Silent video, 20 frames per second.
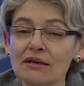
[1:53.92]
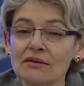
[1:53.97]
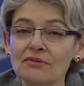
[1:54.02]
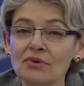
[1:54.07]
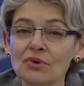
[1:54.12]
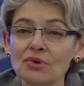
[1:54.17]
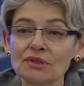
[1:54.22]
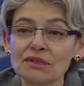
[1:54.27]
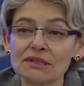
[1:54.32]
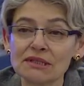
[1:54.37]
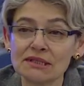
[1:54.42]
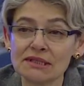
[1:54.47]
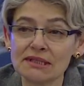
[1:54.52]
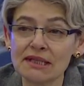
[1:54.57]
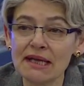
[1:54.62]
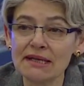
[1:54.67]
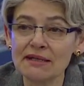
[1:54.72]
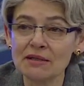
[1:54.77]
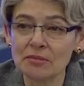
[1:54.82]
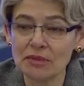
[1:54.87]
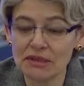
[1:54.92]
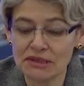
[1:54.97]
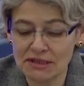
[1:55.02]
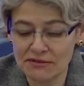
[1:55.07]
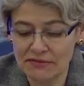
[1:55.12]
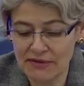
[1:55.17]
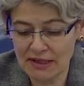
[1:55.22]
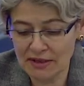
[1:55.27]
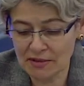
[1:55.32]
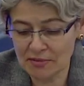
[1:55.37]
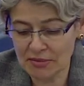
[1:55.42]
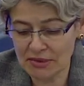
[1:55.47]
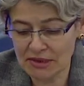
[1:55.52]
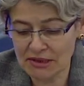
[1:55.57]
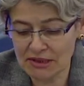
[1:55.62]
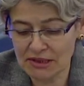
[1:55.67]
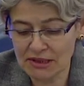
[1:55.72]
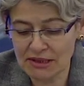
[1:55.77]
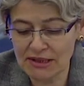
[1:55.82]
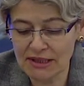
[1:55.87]
for the sustainable
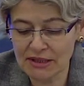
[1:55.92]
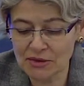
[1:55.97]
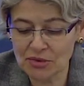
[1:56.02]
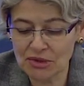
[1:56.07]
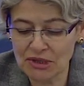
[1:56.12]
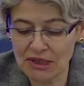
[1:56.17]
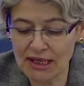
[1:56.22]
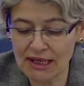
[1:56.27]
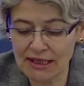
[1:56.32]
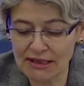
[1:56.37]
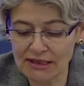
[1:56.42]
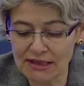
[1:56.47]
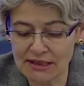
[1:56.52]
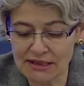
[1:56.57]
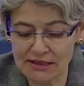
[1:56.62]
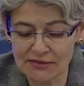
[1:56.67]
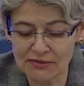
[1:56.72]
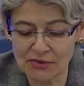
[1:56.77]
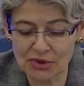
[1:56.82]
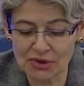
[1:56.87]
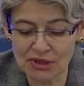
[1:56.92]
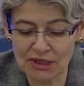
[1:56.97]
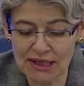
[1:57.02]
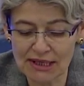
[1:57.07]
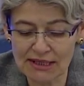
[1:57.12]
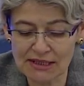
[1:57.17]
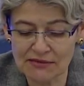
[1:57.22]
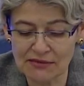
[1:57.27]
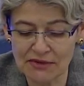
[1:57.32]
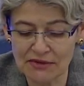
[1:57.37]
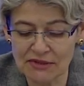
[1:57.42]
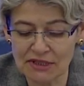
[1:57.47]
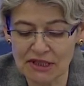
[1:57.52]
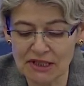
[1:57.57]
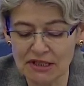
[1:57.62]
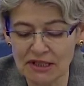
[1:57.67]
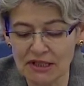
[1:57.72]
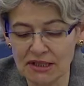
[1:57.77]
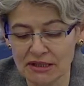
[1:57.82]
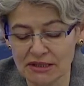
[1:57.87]
development that will guide us for the next
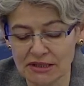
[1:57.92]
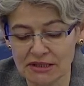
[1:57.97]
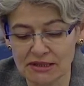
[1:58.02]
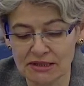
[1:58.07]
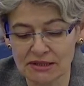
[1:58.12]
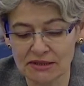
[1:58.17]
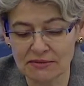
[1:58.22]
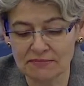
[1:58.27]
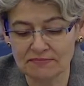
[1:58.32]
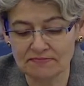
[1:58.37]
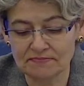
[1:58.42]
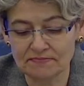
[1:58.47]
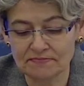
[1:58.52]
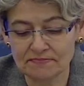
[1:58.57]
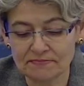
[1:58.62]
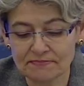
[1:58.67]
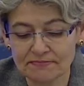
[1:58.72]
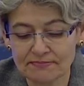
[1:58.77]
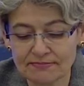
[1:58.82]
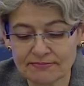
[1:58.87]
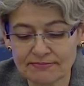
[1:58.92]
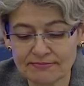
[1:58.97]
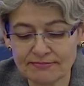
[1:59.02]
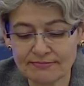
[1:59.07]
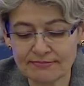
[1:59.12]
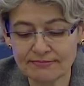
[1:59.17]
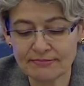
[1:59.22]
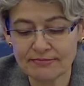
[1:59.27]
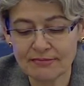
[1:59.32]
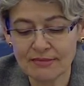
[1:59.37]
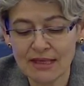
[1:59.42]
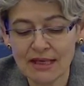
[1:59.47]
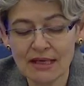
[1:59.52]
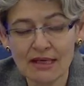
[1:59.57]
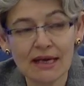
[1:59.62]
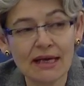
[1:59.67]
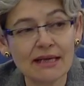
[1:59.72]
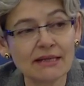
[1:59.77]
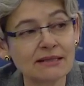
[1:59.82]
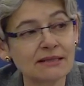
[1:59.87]
15 years.
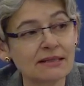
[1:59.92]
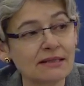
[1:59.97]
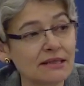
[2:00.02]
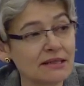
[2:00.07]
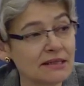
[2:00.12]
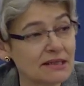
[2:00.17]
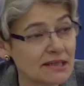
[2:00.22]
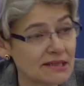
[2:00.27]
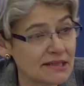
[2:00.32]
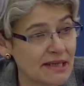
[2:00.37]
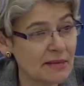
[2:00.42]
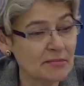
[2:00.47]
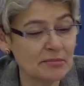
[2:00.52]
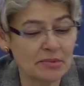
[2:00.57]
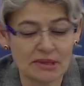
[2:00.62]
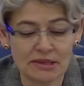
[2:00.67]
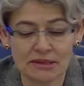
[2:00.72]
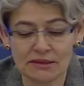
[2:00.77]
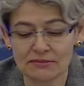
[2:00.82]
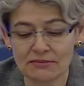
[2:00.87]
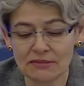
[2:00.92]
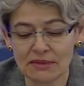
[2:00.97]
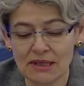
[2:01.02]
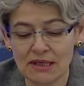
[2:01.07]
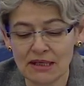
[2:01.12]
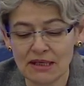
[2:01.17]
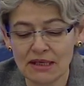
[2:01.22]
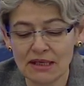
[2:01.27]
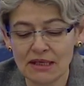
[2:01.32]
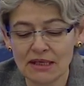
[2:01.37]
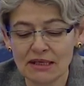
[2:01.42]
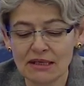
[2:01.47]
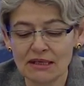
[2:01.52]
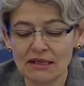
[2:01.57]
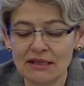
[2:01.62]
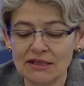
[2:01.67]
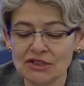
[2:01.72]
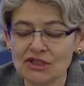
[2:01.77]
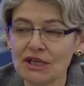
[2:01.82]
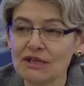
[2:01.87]
And in December,
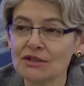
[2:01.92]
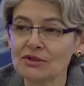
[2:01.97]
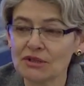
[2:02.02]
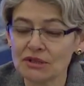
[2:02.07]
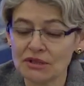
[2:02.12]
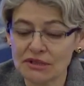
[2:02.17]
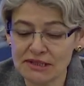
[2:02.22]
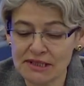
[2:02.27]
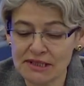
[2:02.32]
the General